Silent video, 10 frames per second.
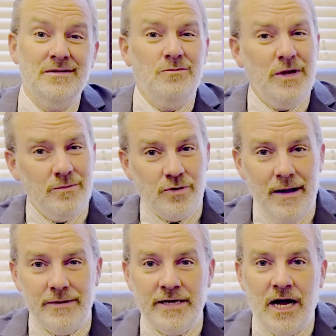We can
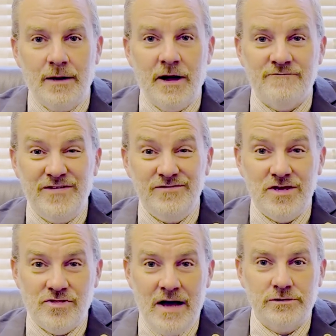probably knock about
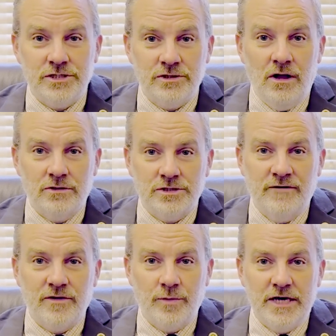$50,000
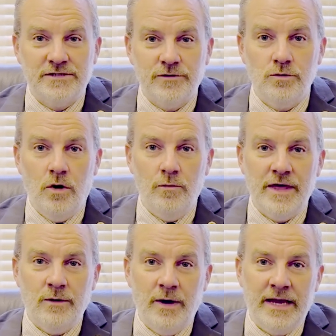off the price of a new home
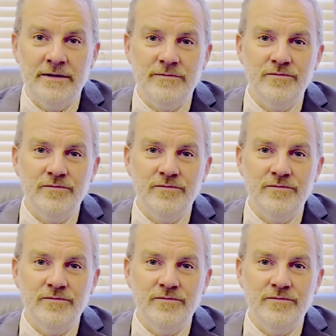that way.